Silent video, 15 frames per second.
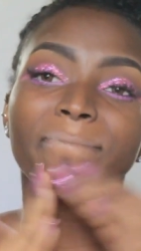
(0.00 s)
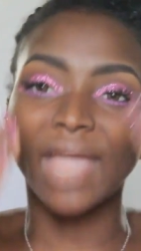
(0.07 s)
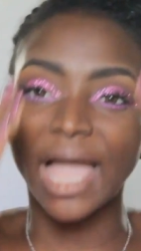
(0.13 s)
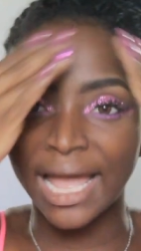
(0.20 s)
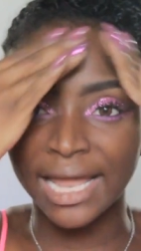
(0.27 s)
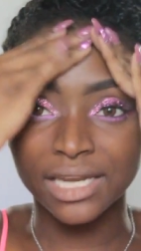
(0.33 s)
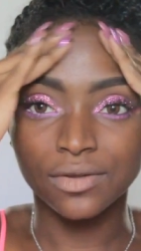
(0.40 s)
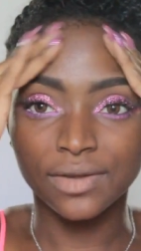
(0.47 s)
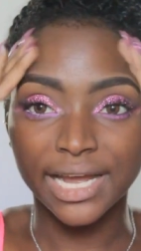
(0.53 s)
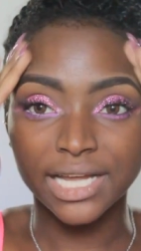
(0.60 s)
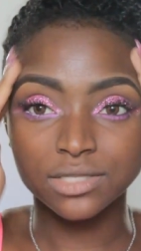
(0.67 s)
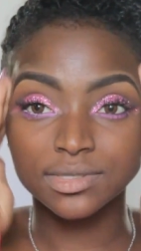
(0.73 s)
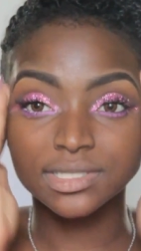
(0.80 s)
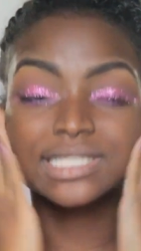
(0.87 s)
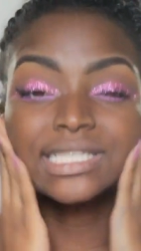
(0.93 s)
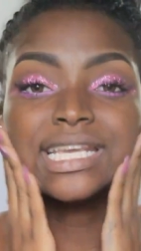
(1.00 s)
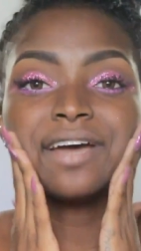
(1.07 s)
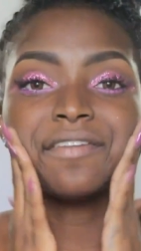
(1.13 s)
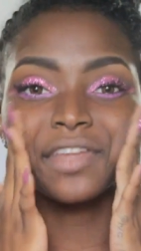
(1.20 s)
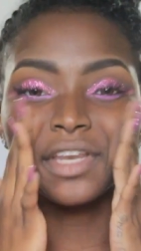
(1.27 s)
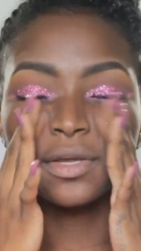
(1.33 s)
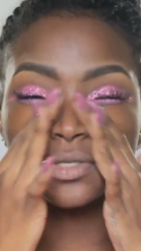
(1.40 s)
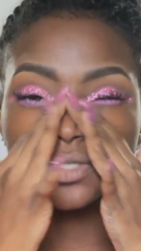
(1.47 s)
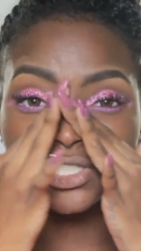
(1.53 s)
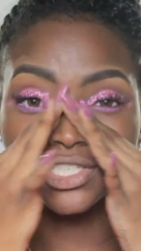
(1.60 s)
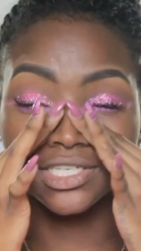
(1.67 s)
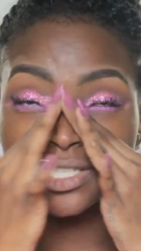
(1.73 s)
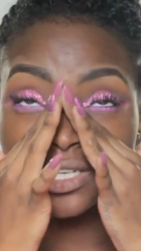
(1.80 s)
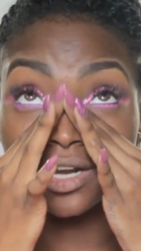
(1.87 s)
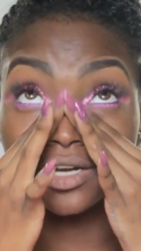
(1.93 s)
And you guys will see a video
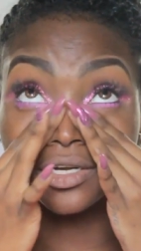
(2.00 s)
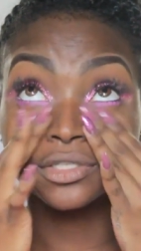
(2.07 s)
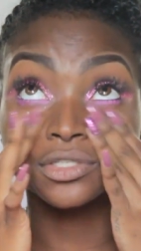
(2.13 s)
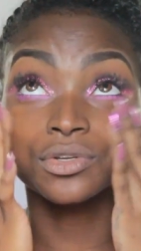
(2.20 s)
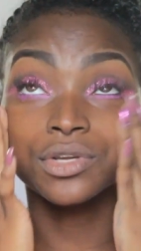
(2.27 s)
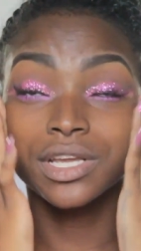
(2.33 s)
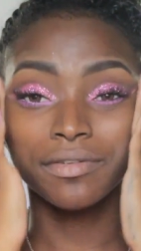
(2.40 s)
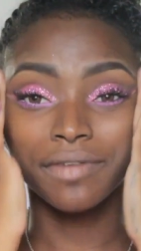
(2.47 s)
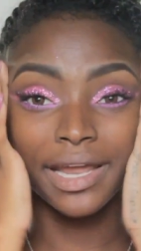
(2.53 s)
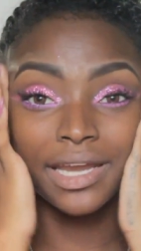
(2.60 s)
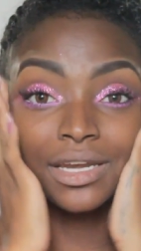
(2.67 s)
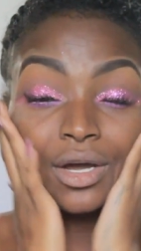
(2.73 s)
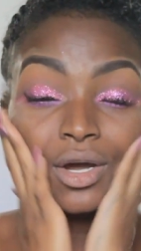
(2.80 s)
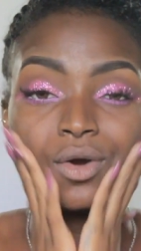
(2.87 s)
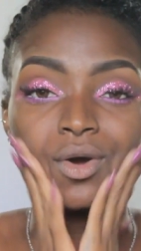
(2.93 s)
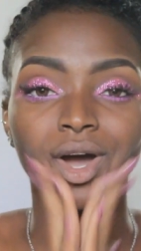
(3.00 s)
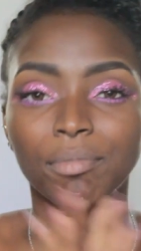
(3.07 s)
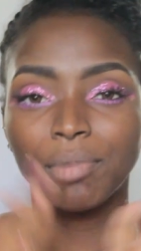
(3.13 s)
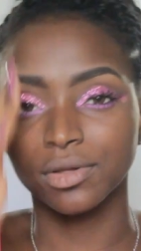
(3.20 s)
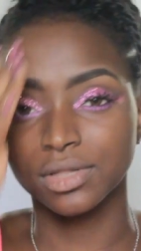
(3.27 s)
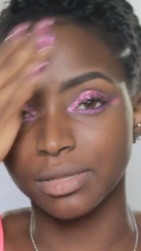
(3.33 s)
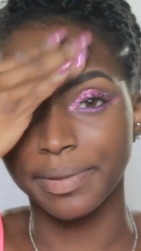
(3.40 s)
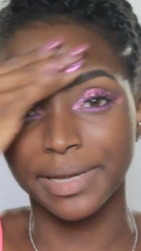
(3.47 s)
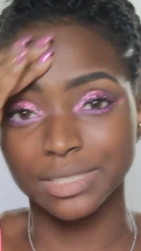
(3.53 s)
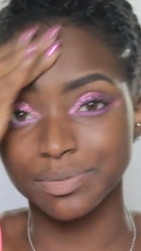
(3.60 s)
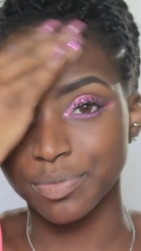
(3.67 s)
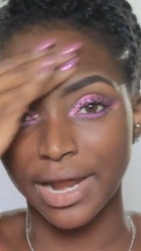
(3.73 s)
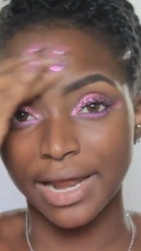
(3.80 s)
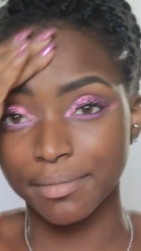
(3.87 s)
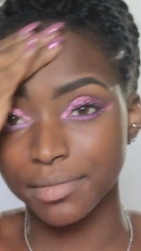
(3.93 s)
suggested on your screen right now about the best
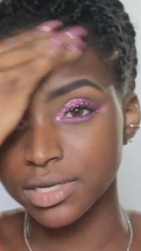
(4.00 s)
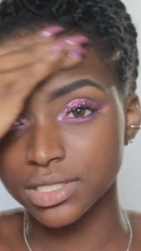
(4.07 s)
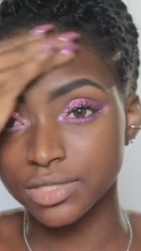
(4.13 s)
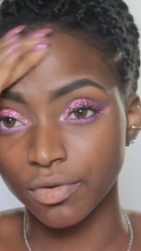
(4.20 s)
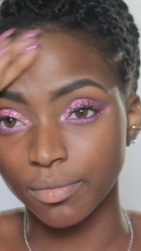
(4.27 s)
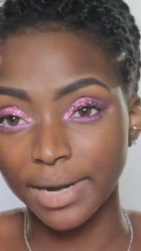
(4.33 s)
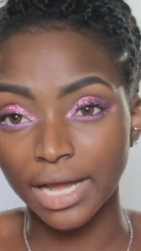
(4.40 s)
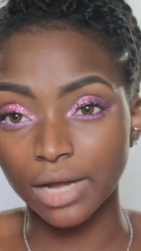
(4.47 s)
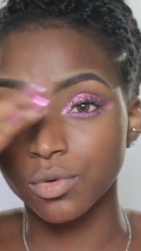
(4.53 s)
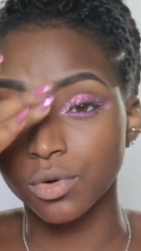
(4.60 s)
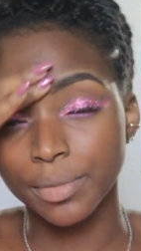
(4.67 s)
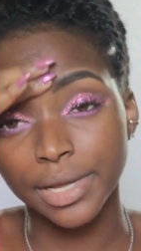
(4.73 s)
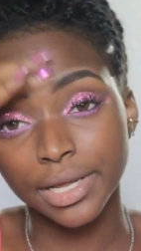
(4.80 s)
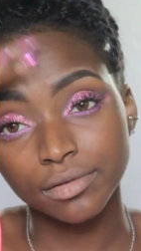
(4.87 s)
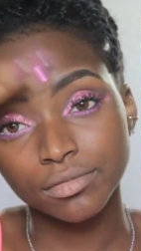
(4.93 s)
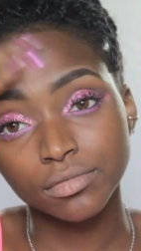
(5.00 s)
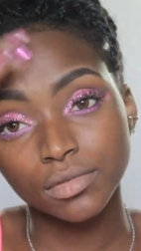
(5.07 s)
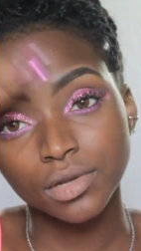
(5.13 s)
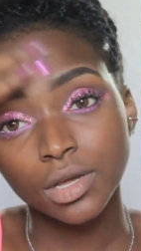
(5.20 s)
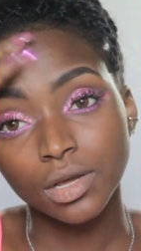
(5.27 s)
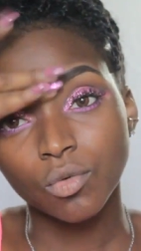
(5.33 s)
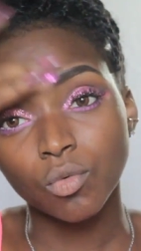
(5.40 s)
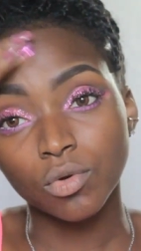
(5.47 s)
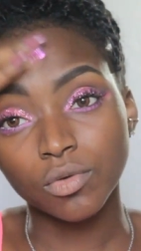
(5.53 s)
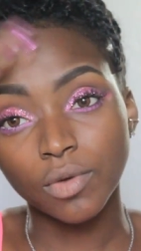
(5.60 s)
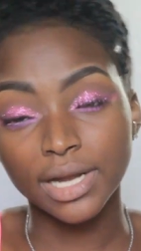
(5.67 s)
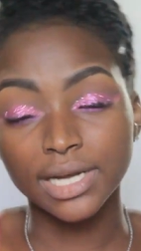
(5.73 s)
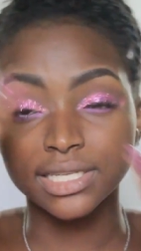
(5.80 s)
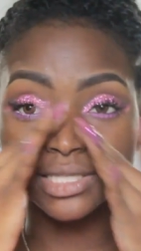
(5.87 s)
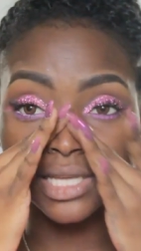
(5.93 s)
primers for black women with
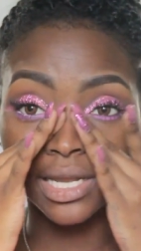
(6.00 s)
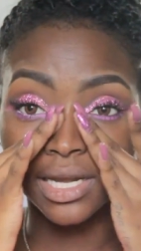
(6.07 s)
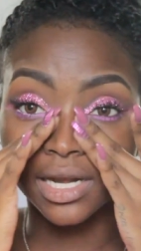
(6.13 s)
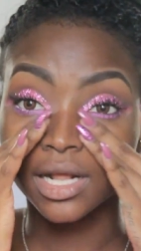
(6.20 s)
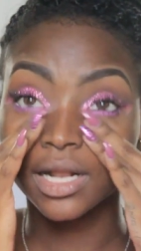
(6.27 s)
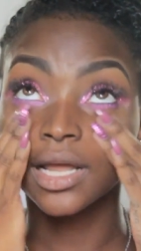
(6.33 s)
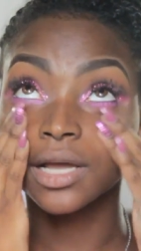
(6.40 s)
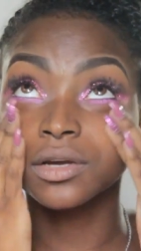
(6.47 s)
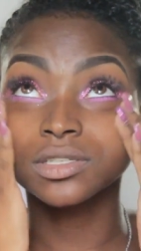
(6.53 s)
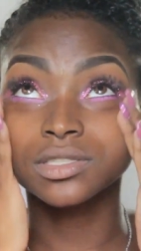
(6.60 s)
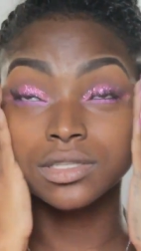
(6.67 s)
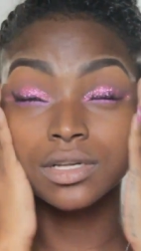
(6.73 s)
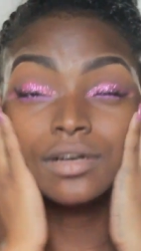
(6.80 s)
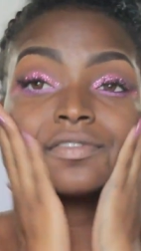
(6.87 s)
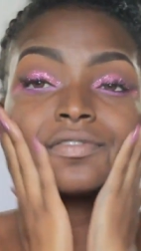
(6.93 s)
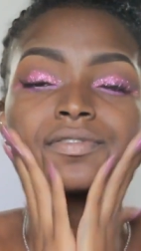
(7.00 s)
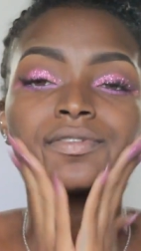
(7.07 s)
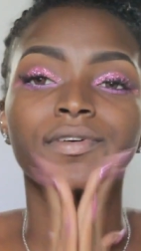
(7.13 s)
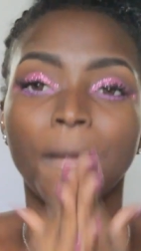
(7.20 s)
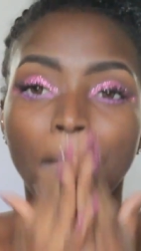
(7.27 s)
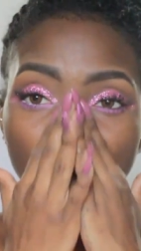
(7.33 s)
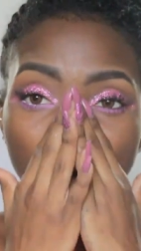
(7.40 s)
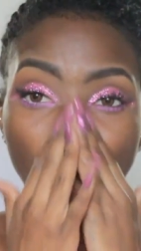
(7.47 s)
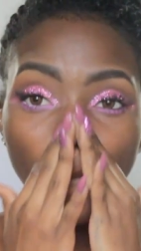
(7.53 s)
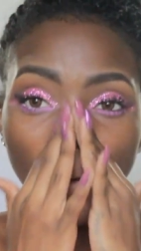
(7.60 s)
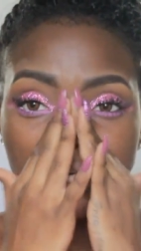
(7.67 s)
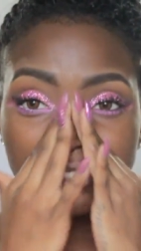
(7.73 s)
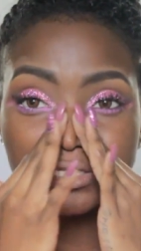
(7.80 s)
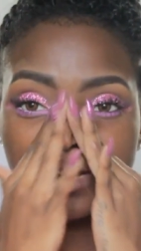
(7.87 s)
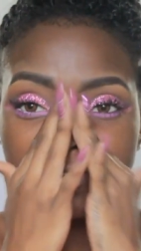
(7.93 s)
oily skin and all that good stuff.
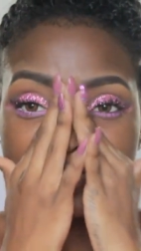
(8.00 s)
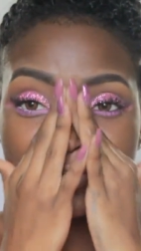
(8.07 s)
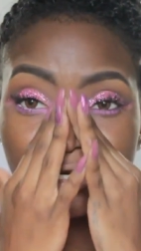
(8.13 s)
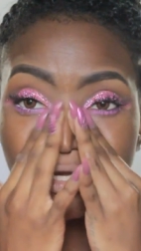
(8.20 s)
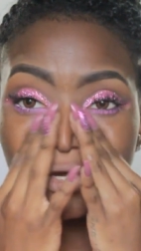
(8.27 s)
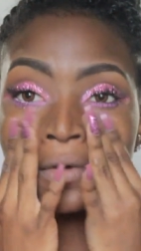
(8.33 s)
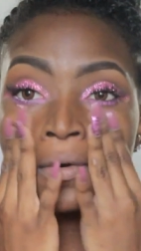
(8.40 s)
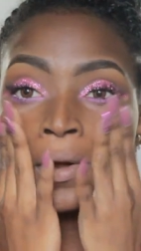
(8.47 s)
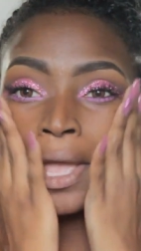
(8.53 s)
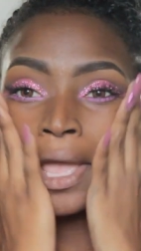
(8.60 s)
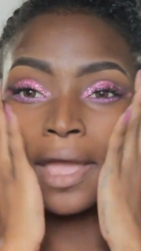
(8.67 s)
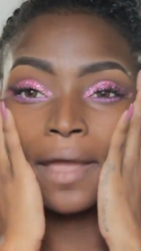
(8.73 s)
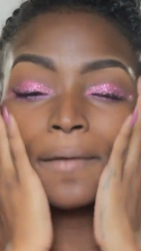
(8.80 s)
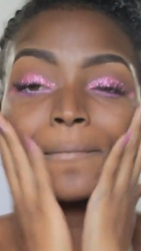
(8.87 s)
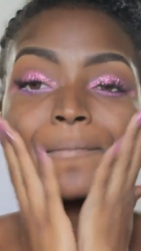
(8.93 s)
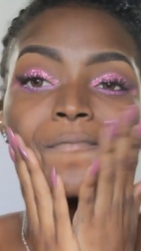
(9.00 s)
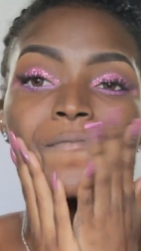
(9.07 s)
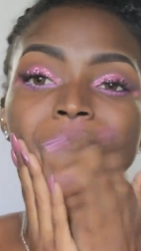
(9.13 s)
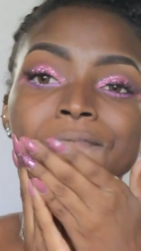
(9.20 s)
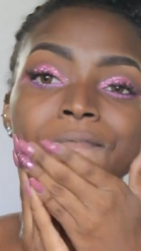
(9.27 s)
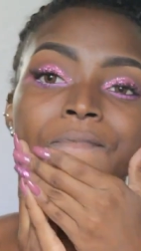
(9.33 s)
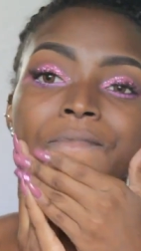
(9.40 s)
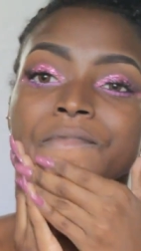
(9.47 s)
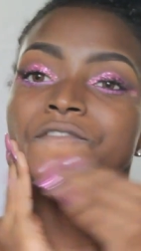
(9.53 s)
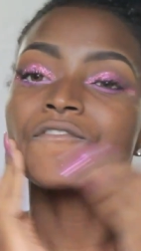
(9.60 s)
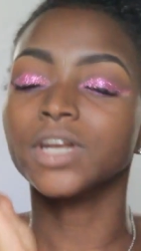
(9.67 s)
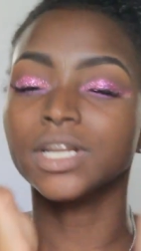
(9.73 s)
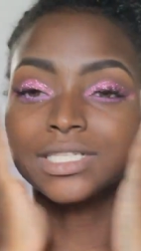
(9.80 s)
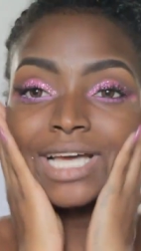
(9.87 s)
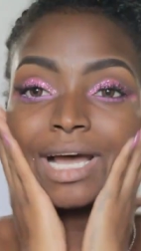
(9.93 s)
Watch that video, okay,
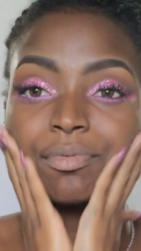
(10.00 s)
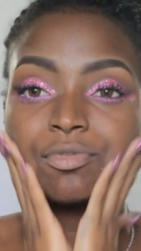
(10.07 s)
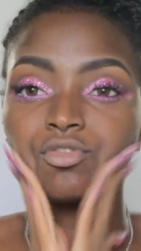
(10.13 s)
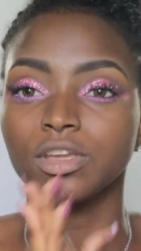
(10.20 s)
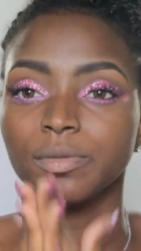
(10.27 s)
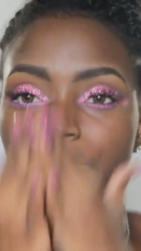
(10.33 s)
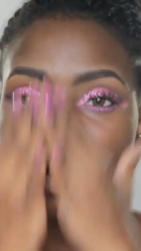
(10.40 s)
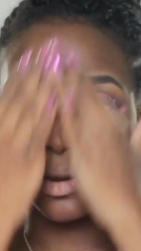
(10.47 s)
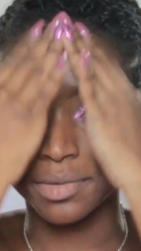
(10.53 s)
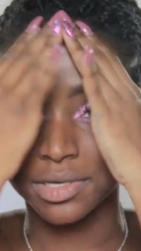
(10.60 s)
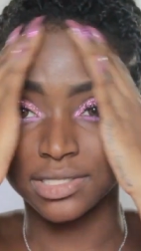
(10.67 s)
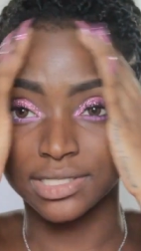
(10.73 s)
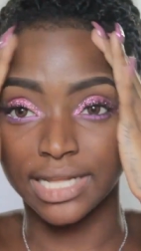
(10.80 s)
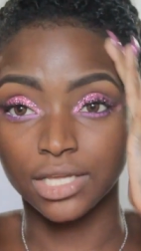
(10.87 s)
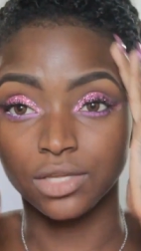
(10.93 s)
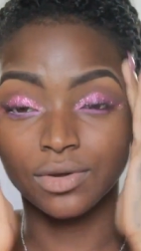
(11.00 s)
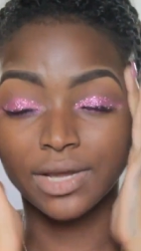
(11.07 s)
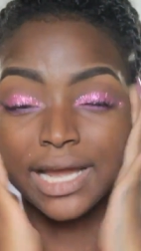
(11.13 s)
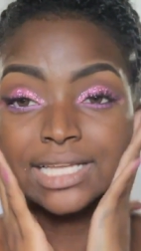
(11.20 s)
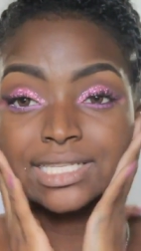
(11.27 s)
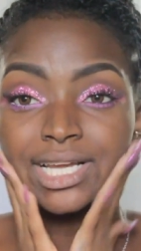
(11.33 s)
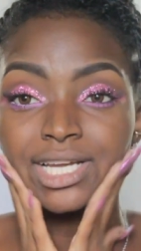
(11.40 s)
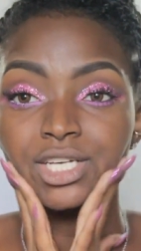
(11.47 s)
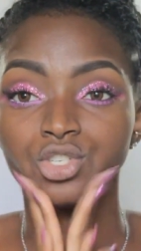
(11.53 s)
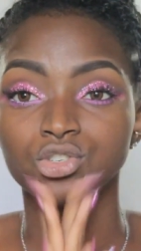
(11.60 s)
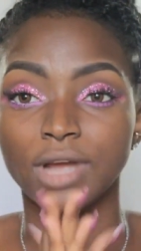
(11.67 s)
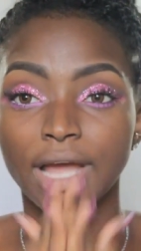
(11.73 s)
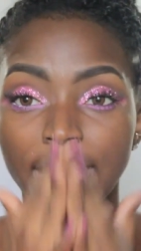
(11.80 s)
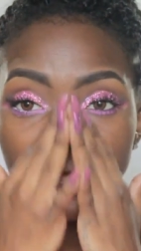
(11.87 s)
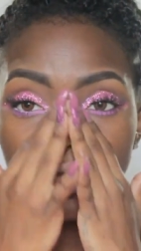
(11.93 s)
for the top 3 primers that you guys can
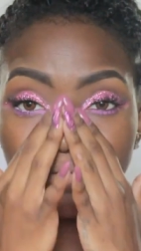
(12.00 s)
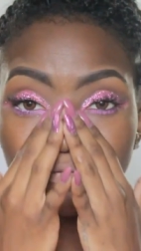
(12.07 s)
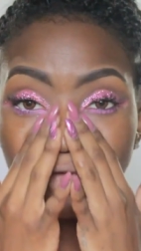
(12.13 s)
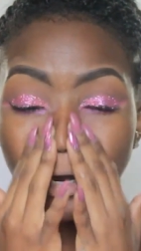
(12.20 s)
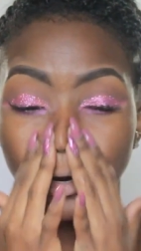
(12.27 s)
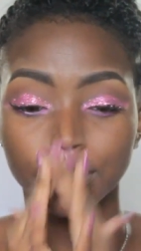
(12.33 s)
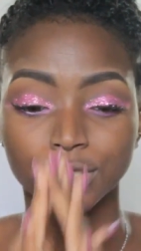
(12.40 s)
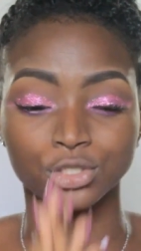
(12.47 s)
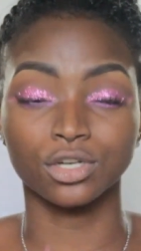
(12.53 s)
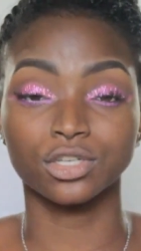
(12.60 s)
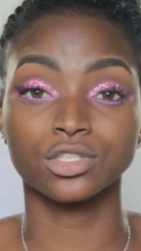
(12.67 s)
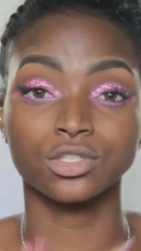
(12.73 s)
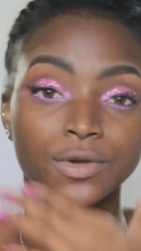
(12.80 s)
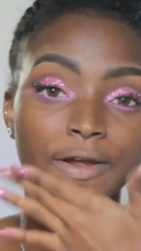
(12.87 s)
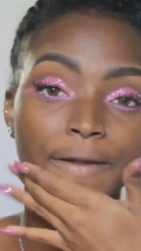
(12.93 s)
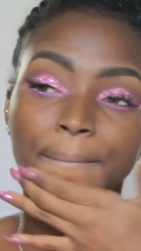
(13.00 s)
try that are drugstore.